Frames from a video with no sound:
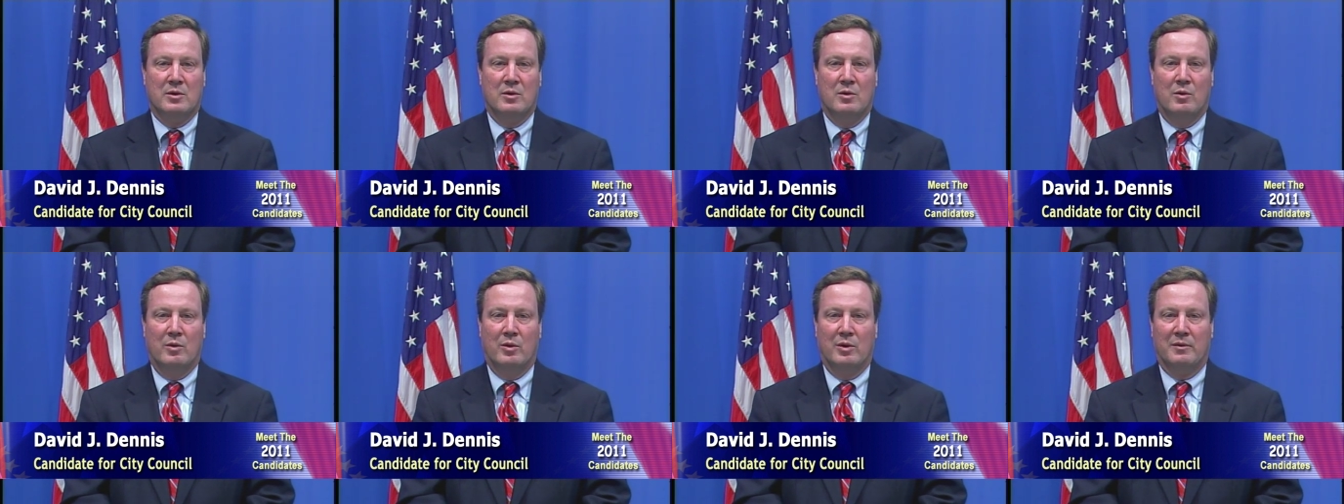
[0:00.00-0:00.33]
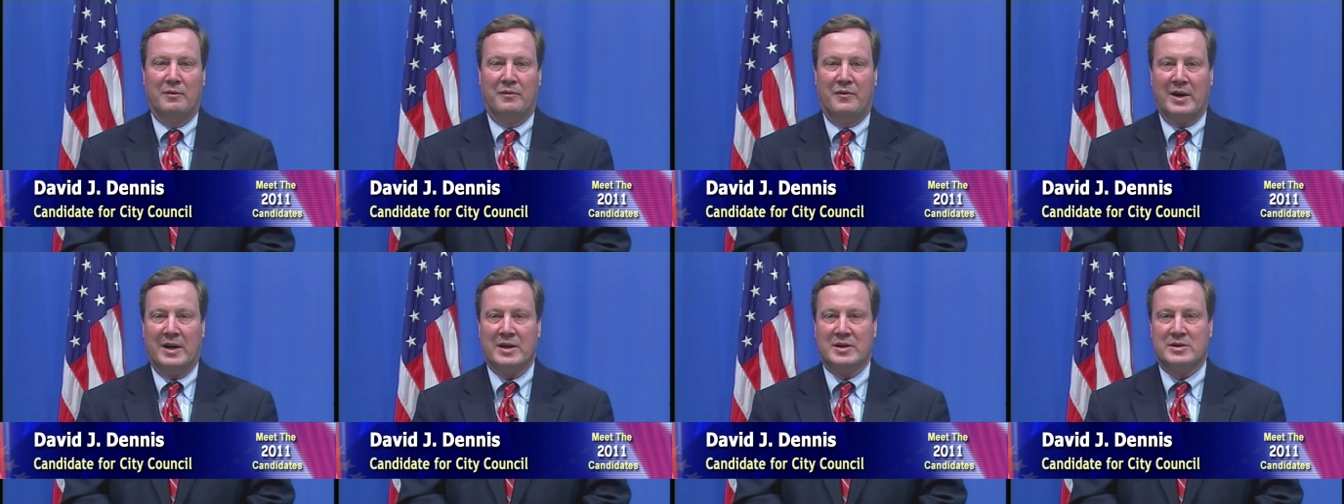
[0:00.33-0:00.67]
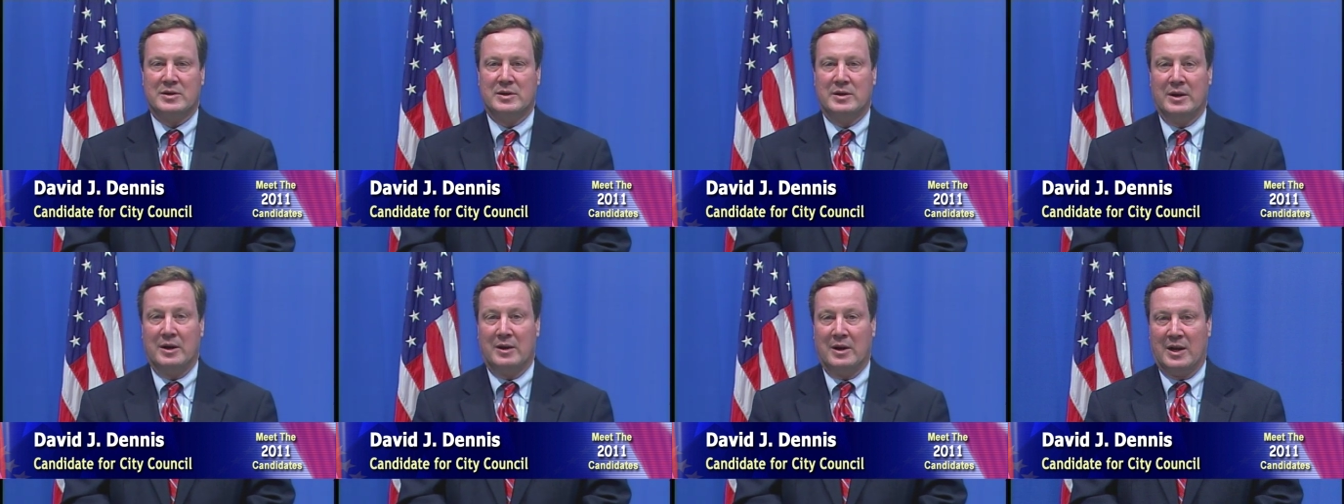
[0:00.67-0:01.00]
who will
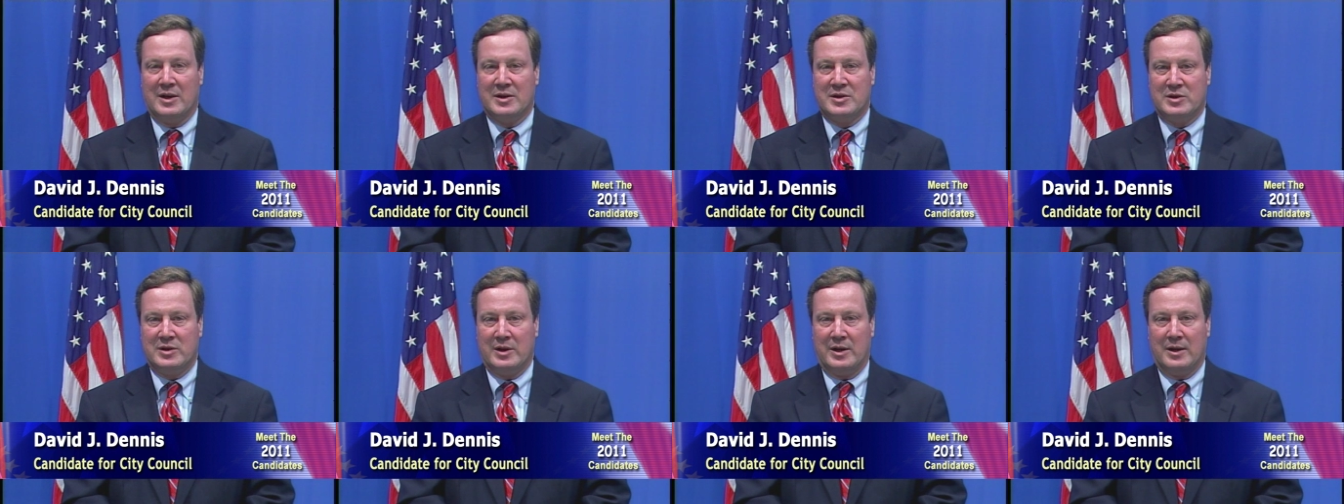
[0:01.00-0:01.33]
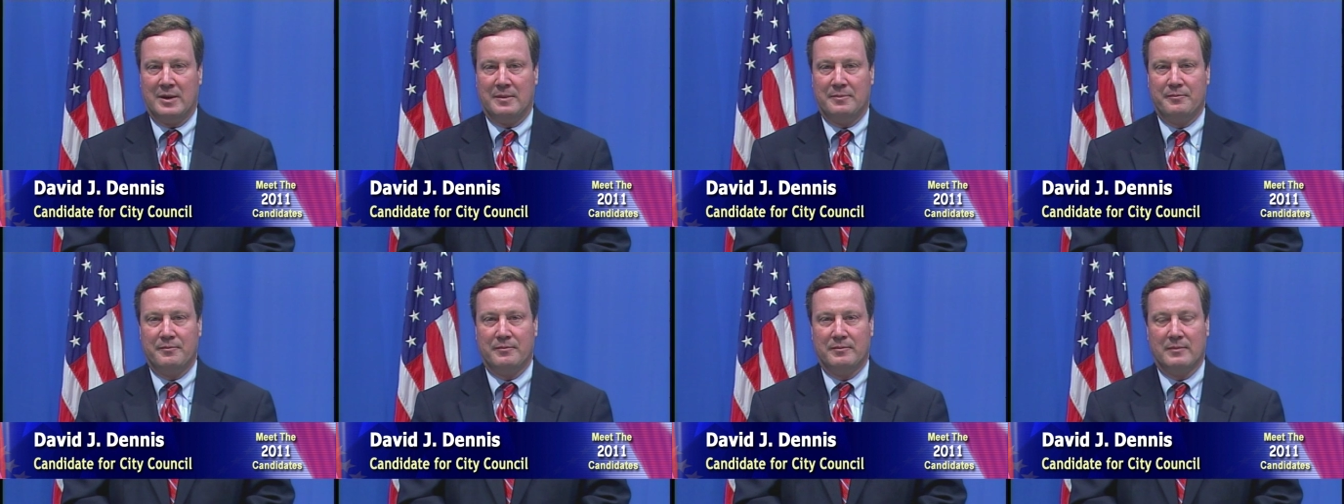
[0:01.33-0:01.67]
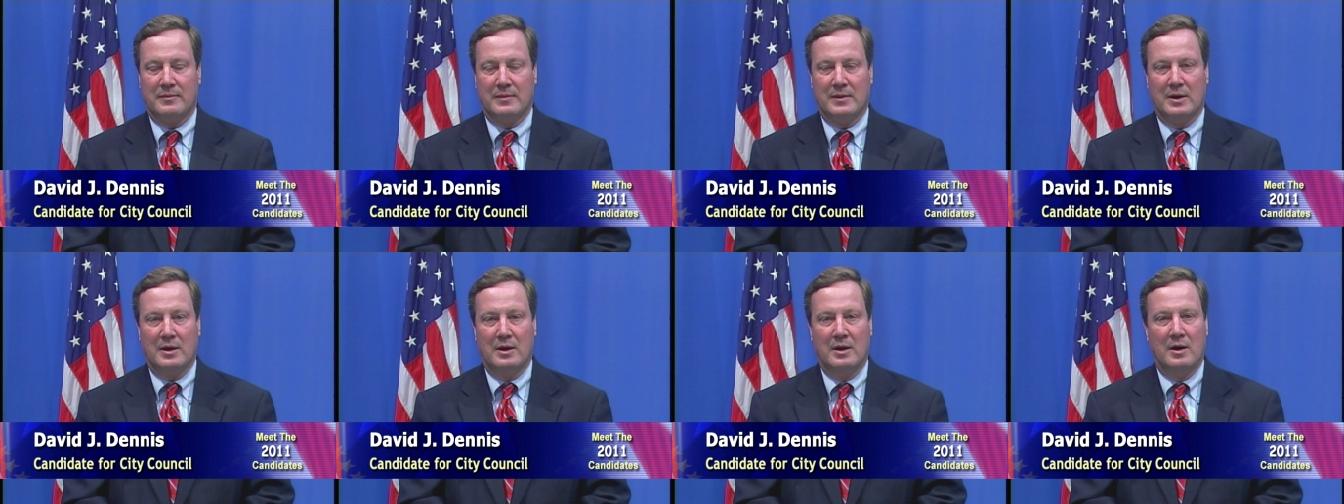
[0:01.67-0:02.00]
invest in our city.
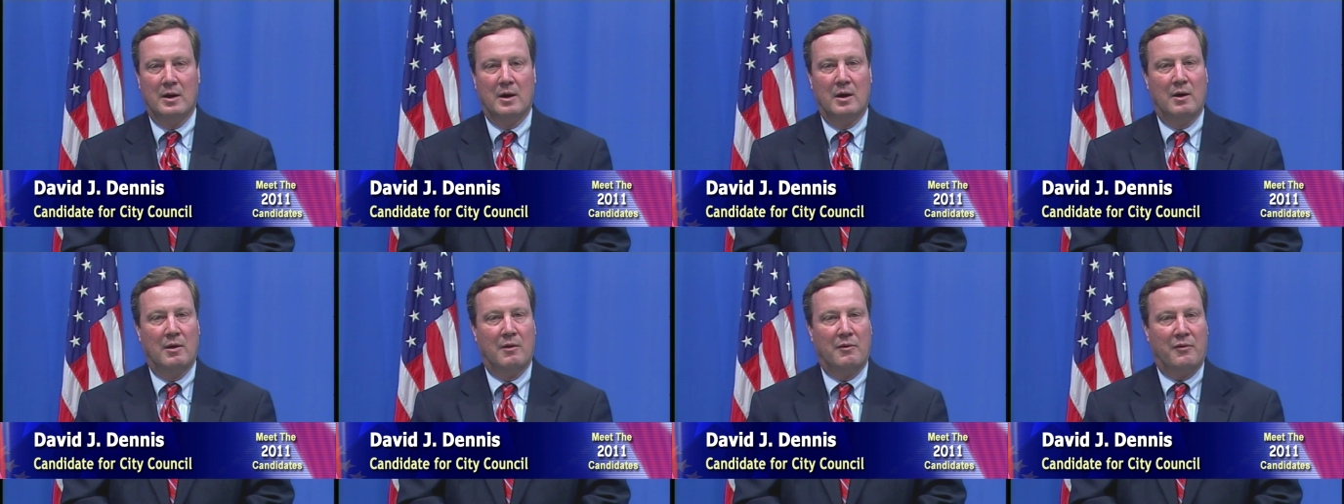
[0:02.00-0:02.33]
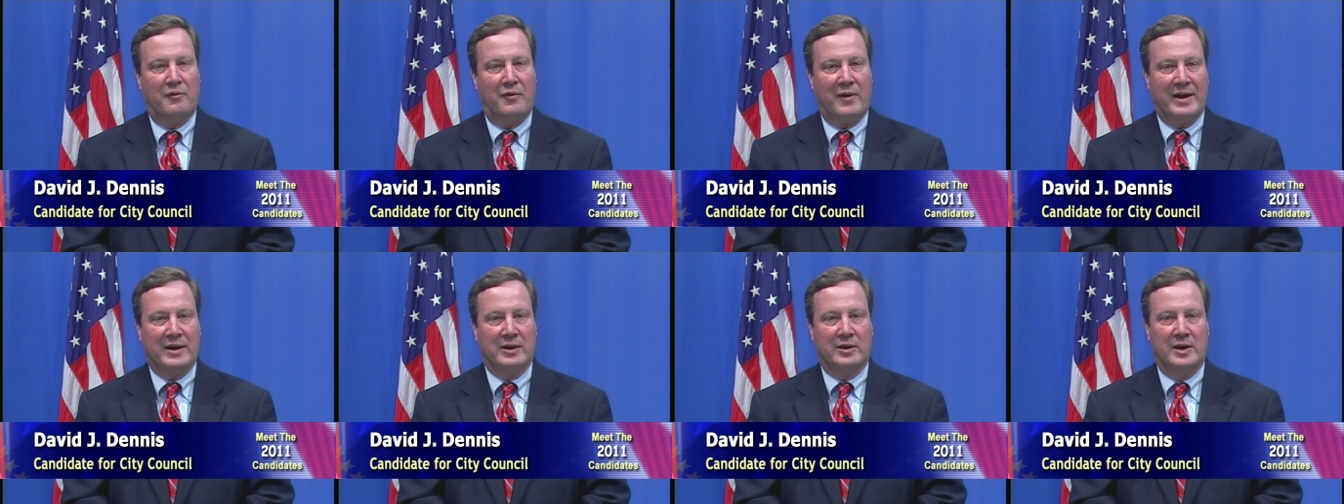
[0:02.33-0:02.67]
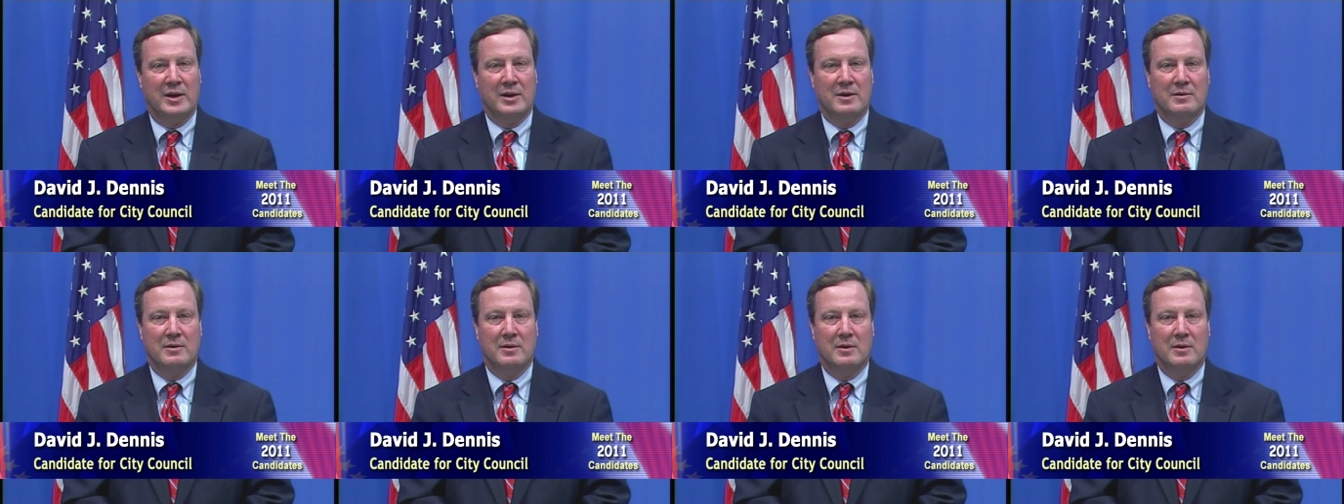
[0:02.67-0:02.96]
Finally,